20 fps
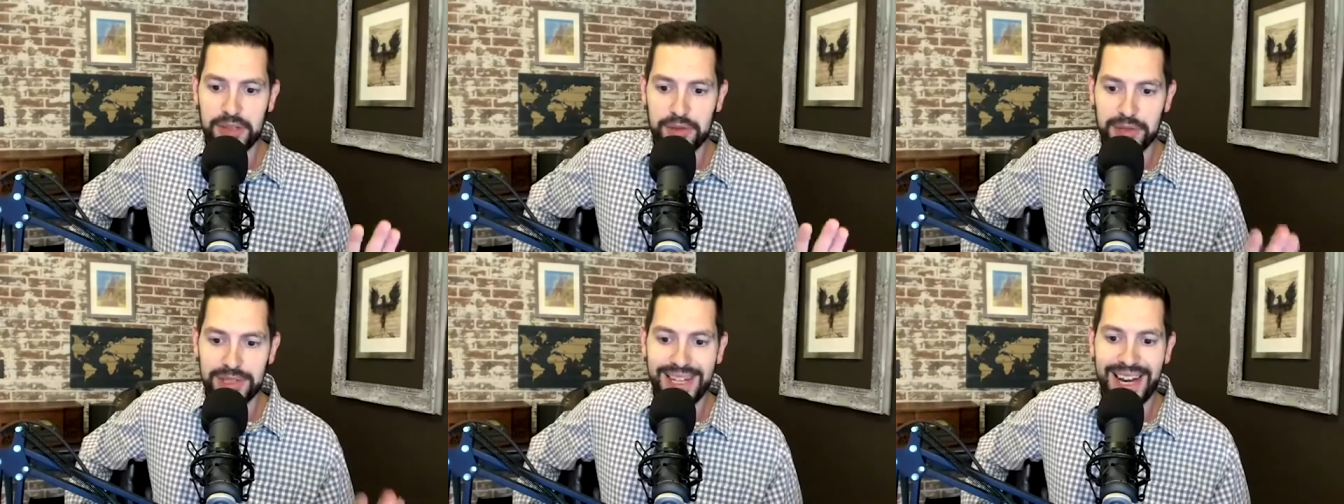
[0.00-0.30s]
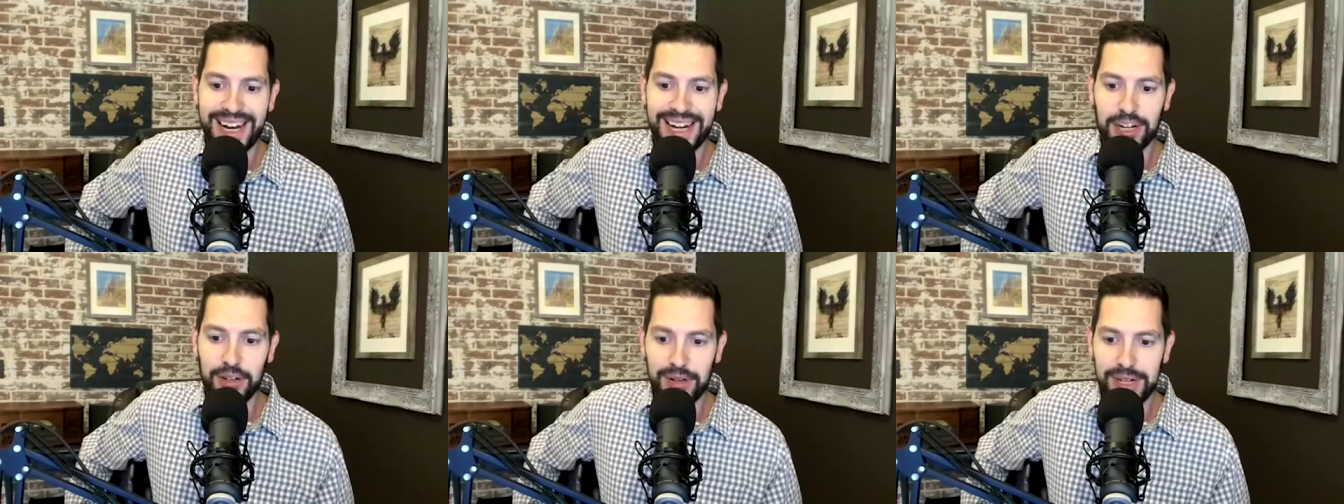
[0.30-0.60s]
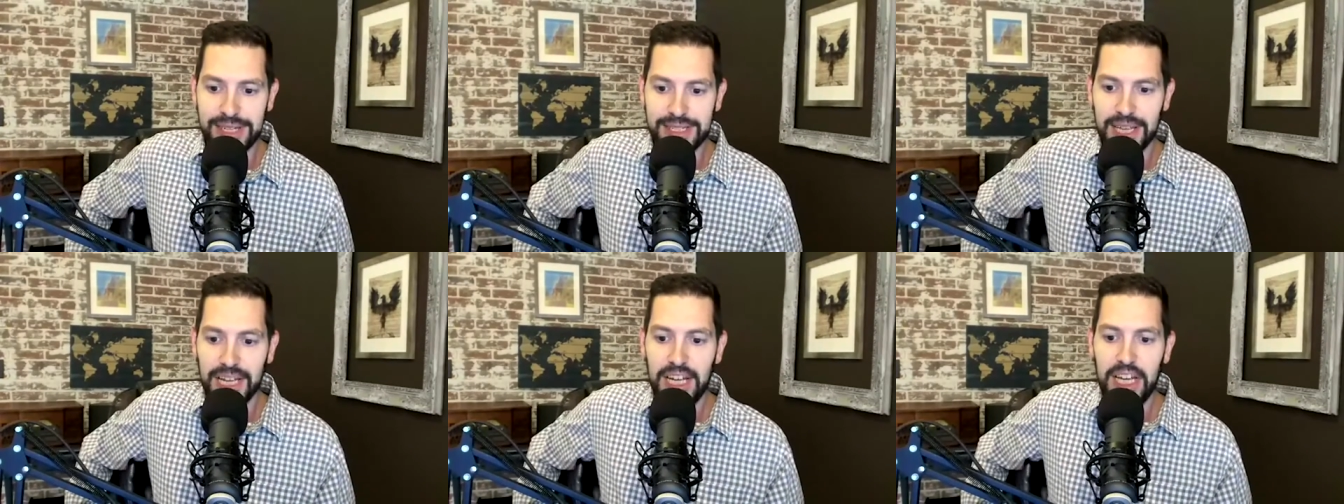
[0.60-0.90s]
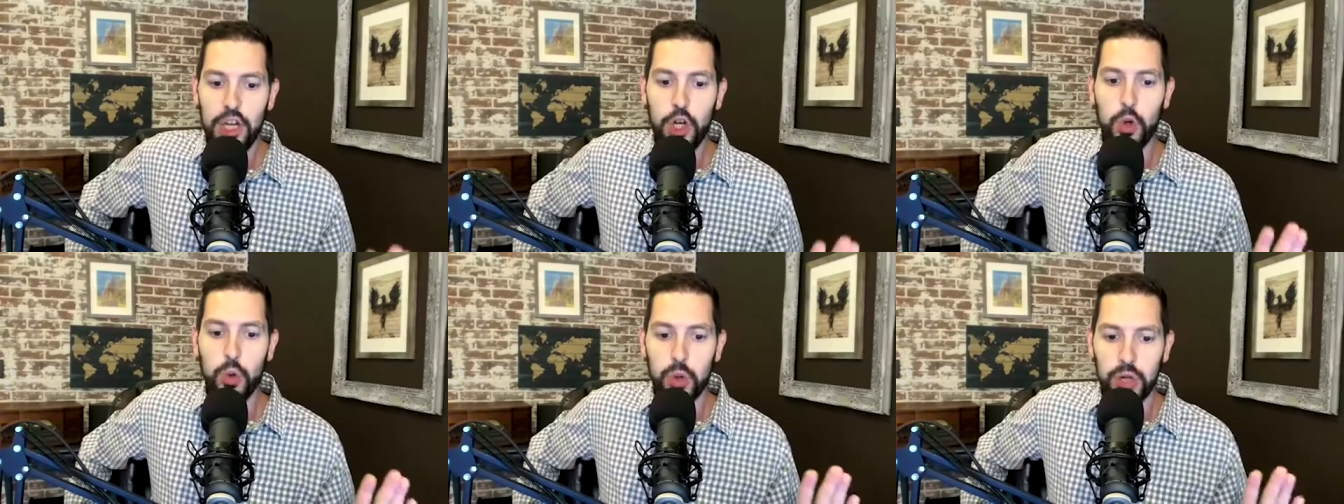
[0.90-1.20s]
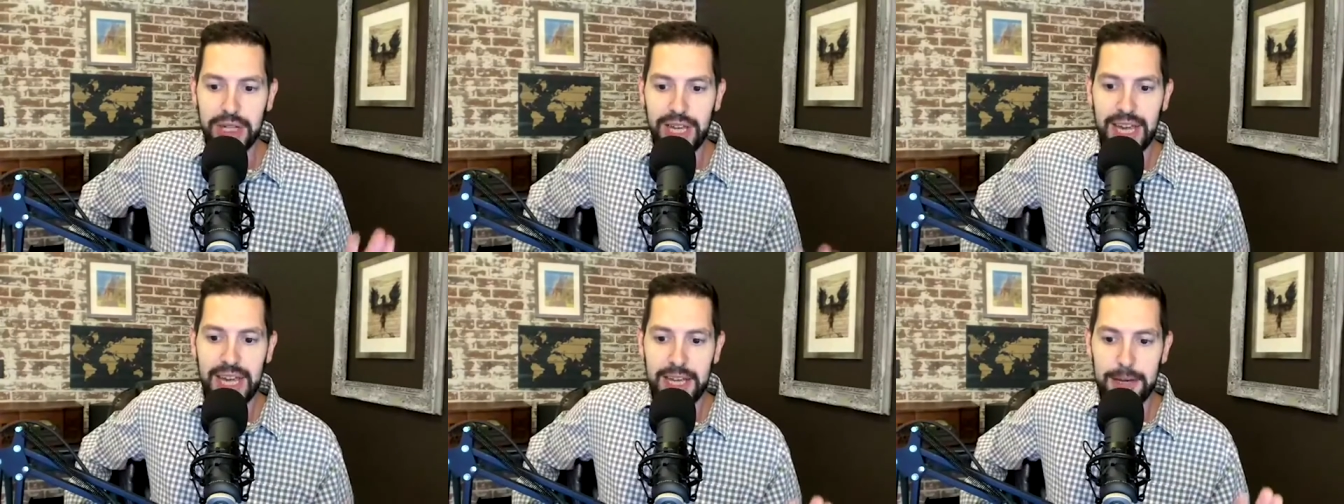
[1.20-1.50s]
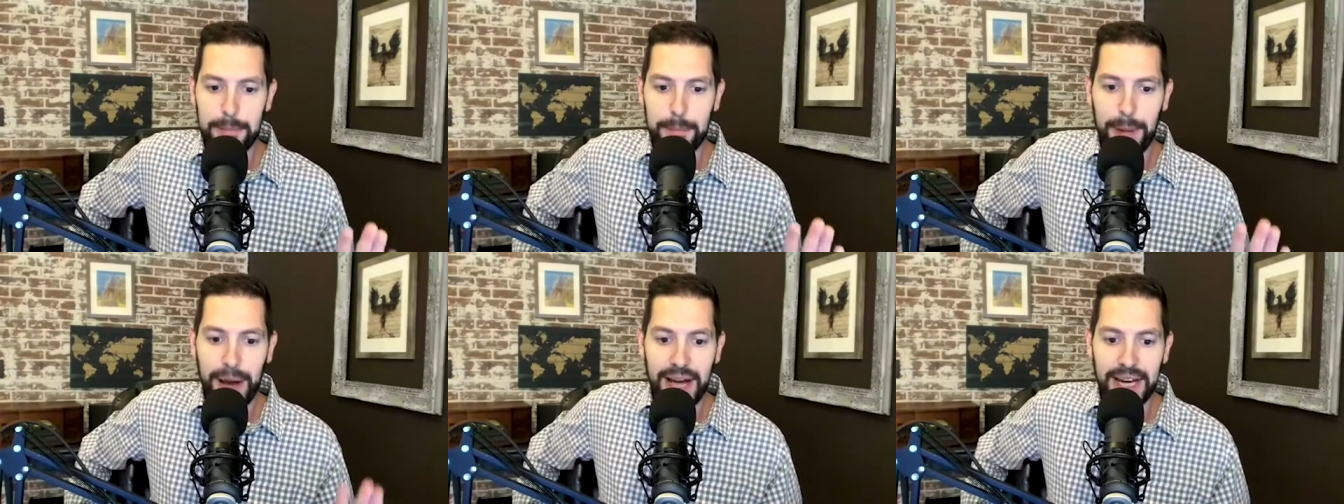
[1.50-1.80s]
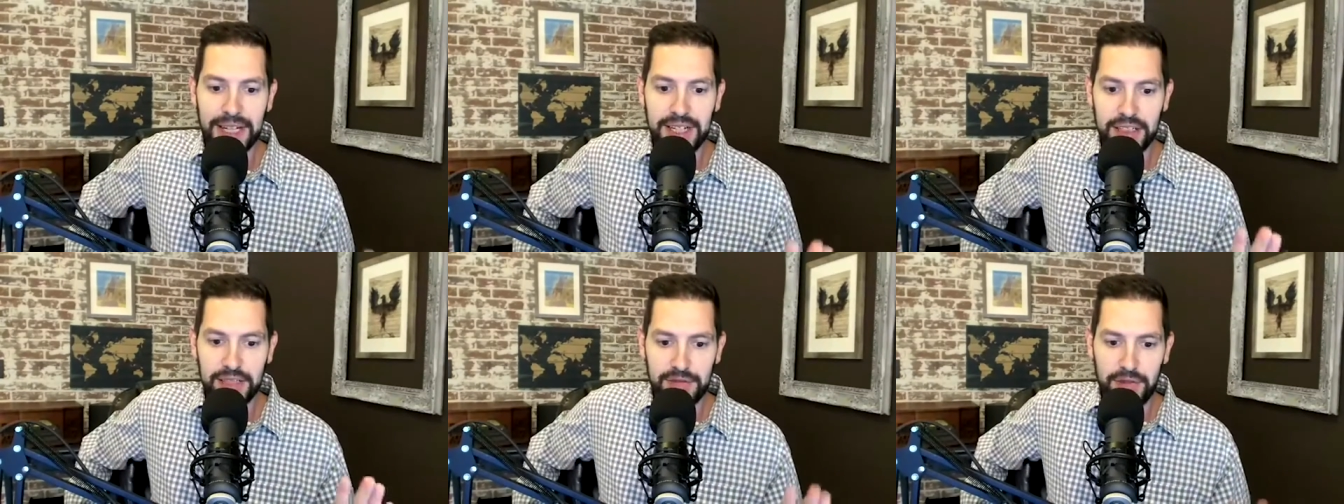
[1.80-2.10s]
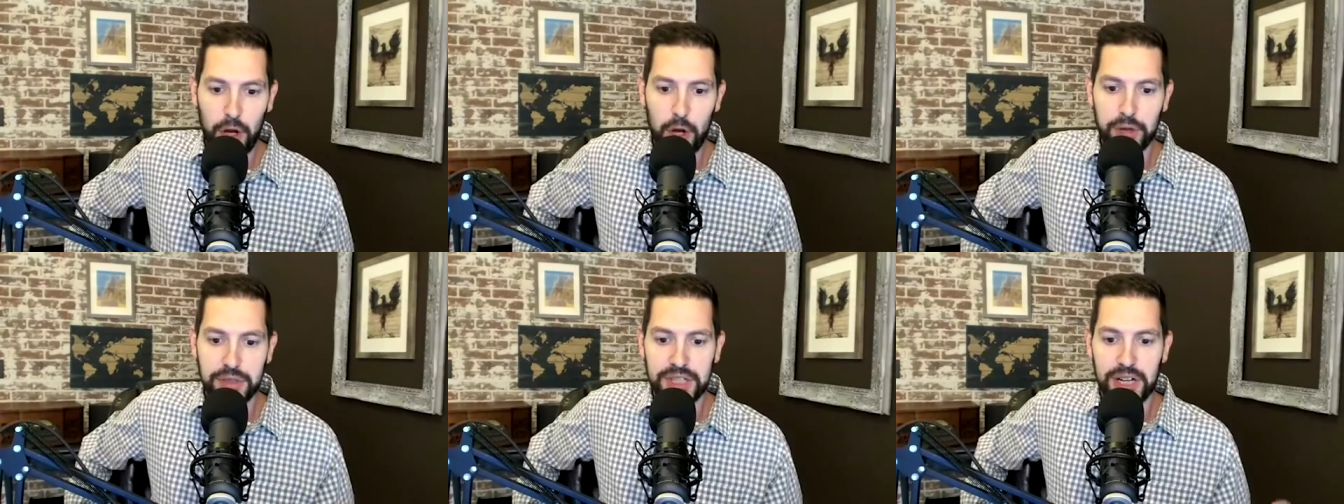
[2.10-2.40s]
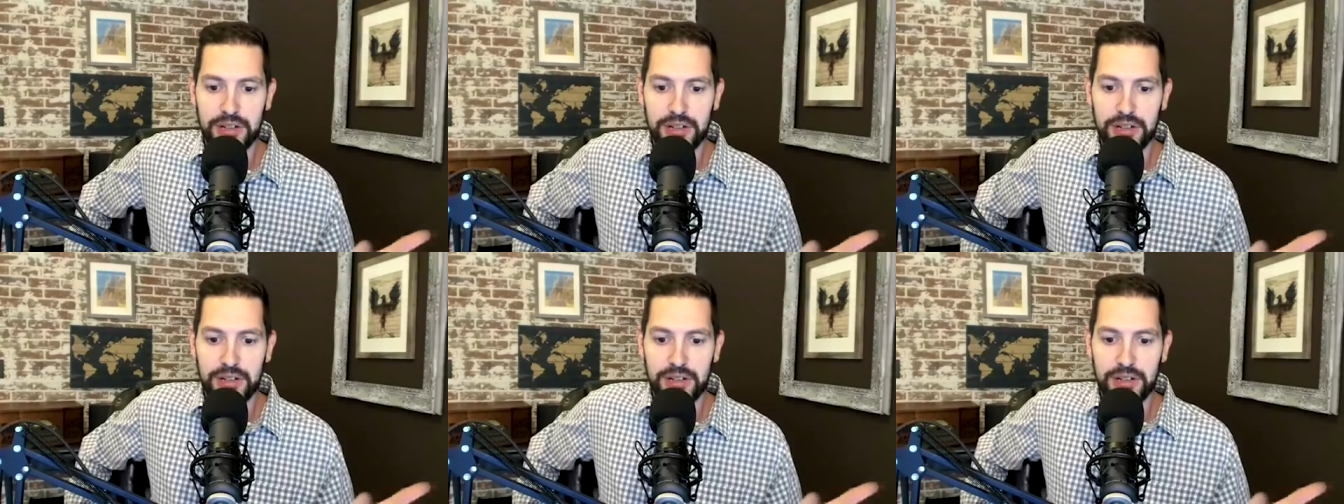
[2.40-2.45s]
and retirees who will gain Biden's votes.